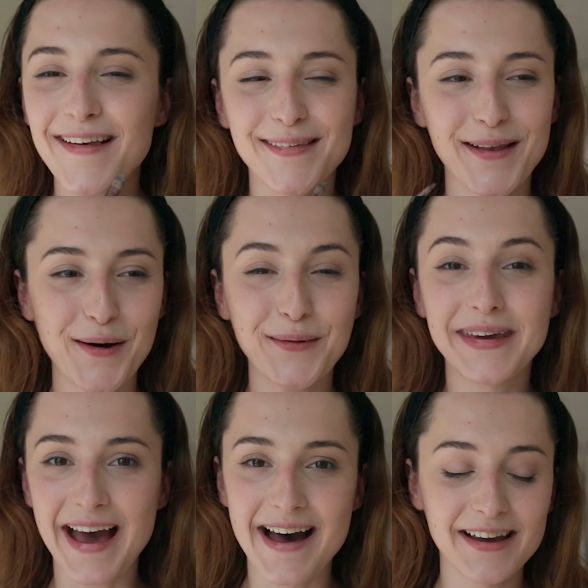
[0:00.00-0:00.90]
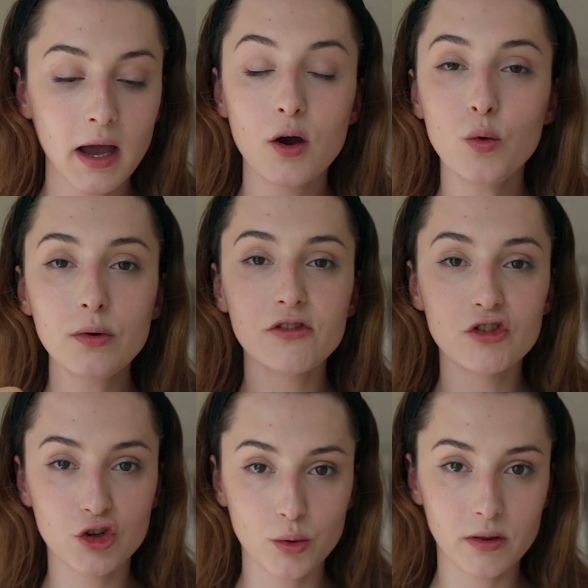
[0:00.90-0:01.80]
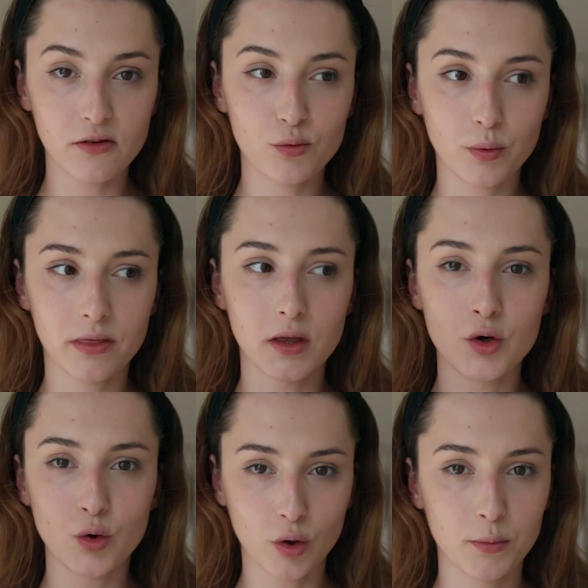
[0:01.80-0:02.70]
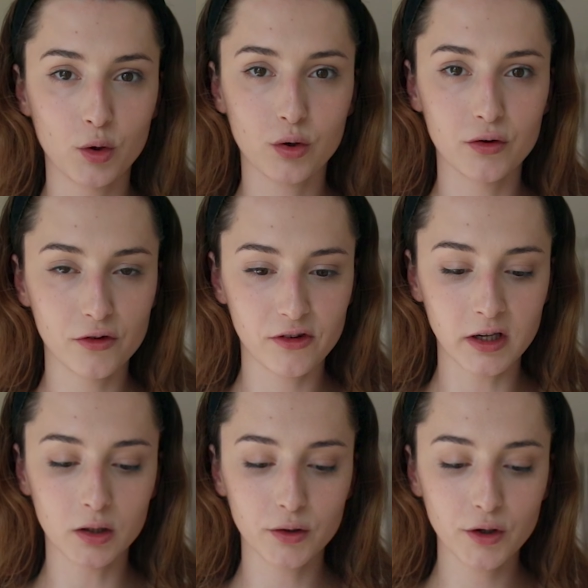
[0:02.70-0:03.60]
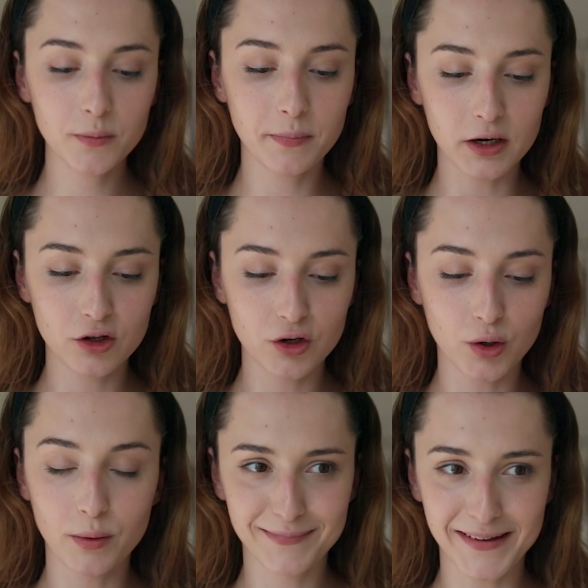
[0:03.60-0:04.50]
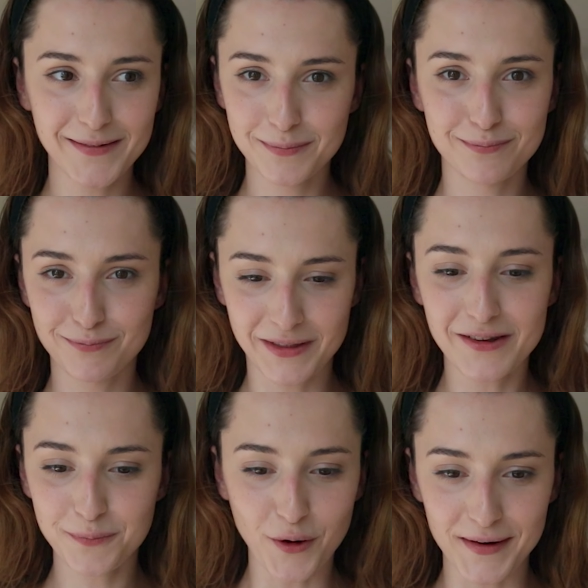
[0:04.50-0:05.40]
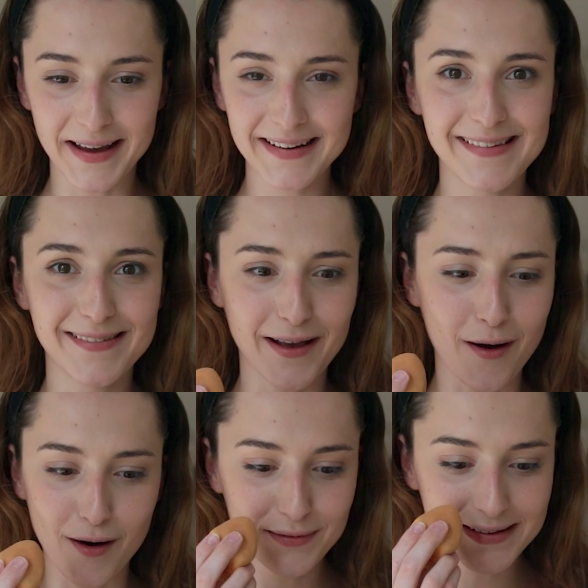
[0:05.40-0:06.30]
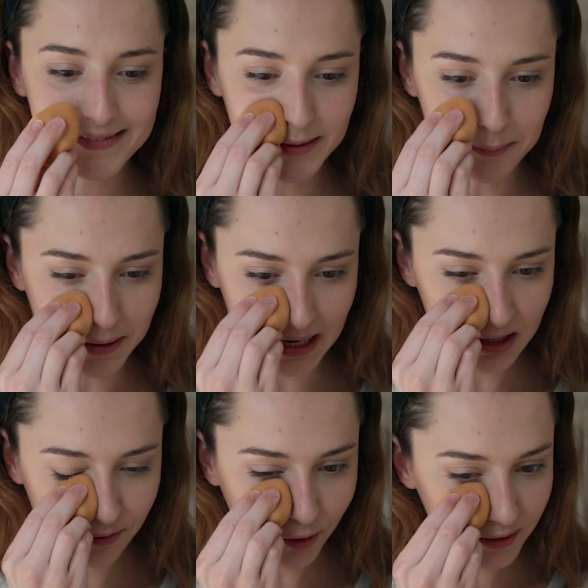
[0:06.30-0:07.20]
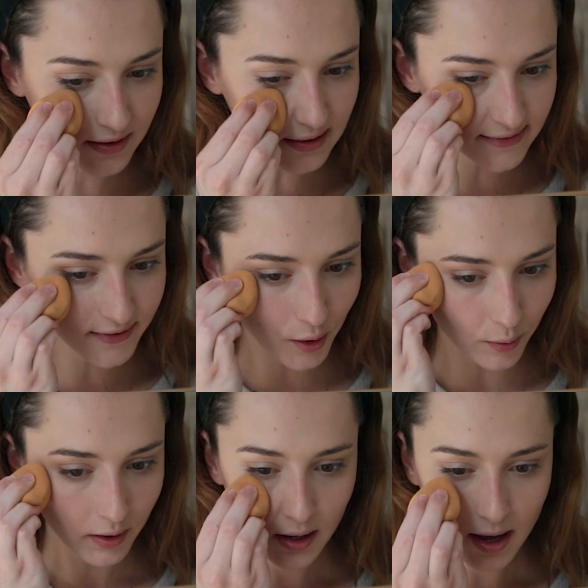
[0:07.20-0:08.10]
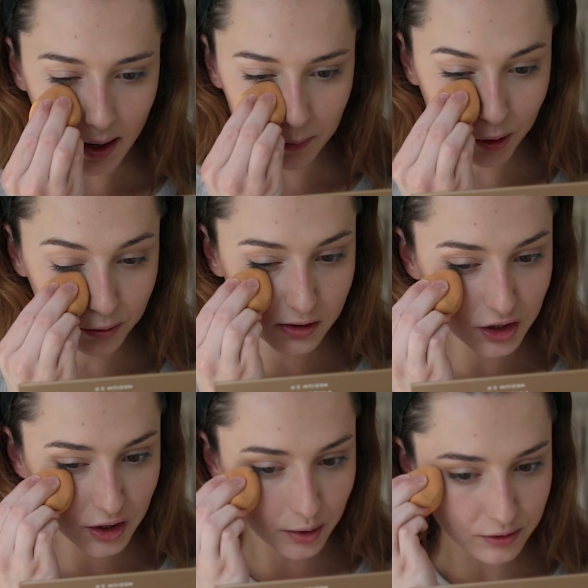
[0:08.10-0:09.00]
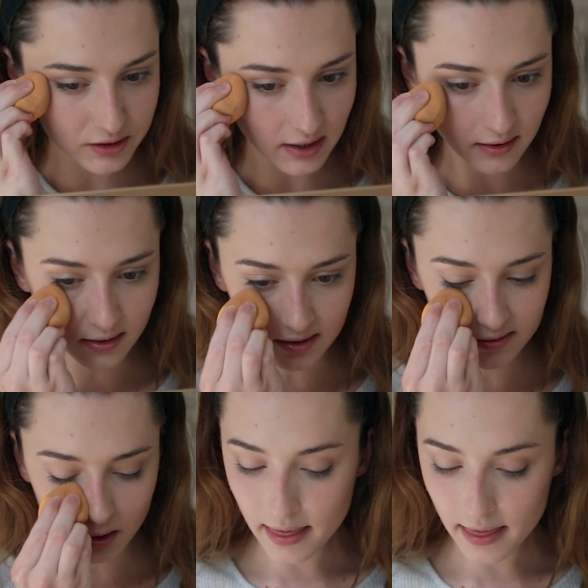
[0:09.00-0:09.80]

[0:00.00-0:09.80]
So yeah, I always do this with normal concealer, but you know, this product is obviously made for this, so I'm going to use this.